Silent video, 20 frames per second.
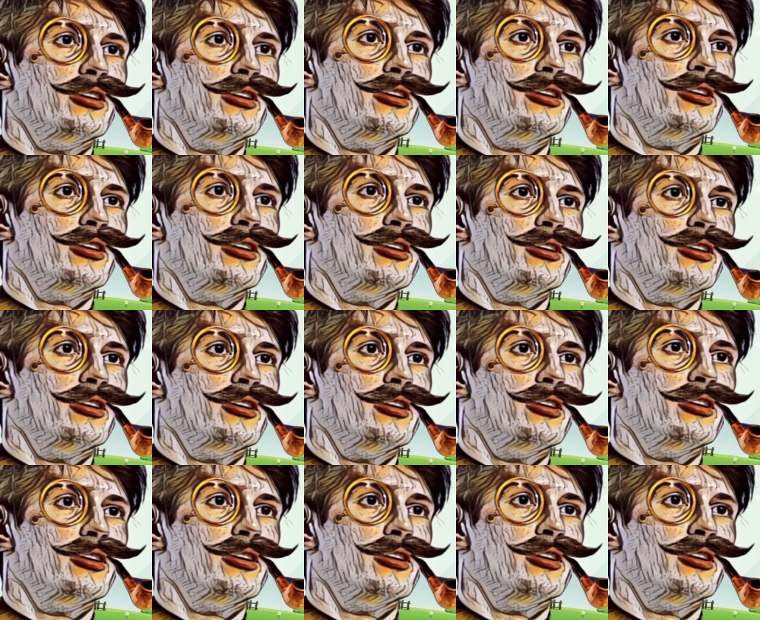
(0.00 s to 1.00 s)

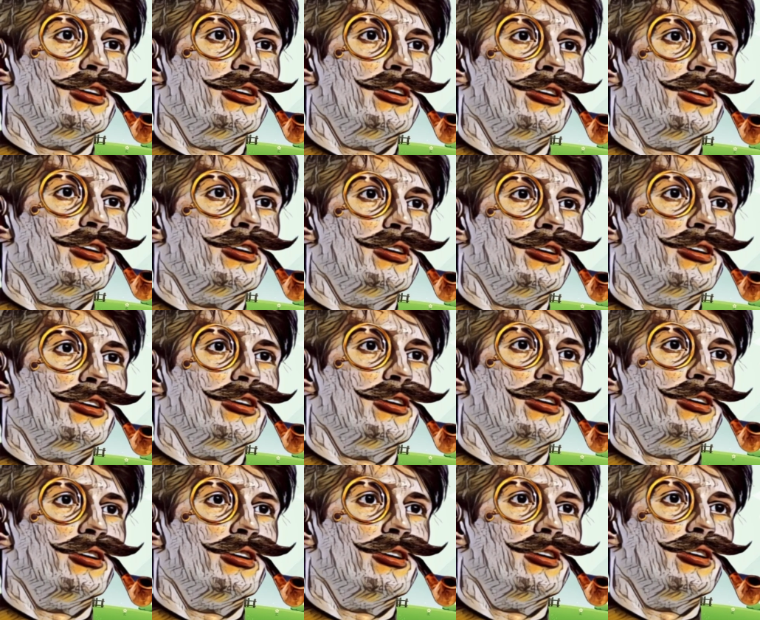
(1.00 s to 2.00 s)

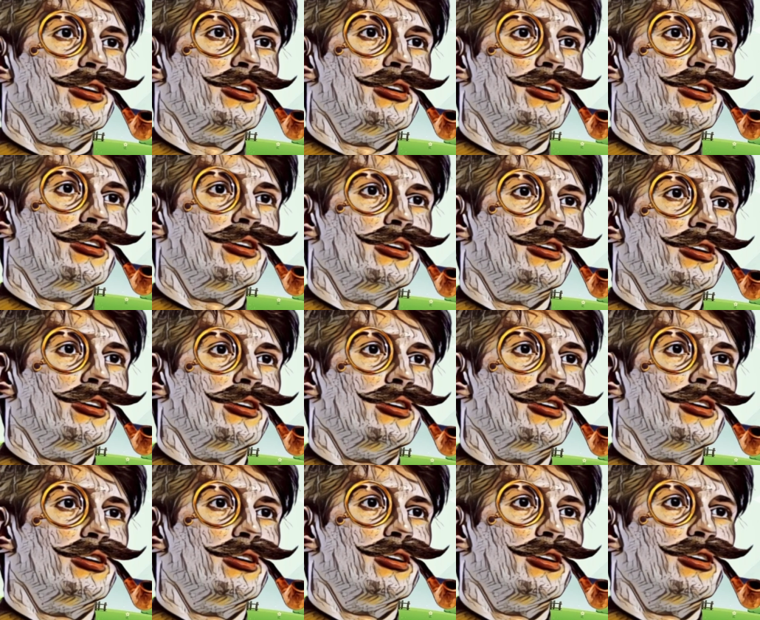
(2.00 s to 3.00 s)

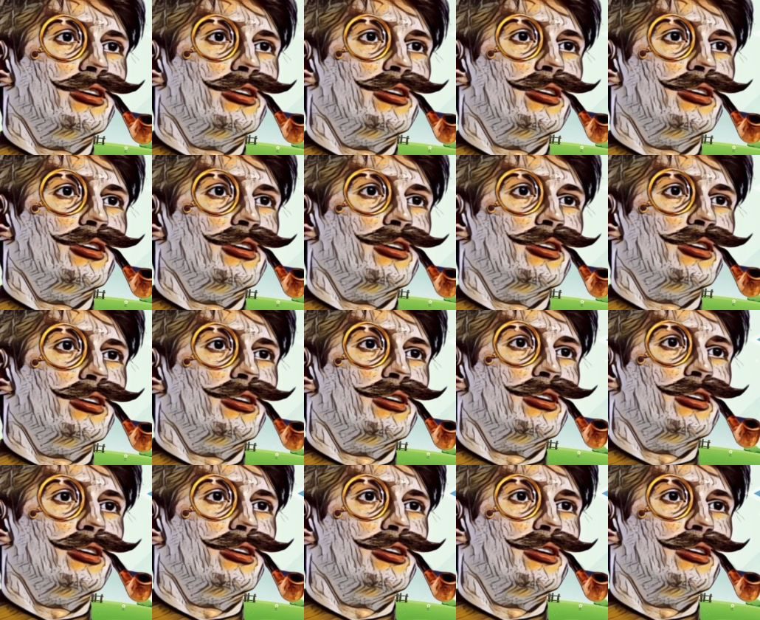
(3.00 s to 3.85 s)
Nothing is said.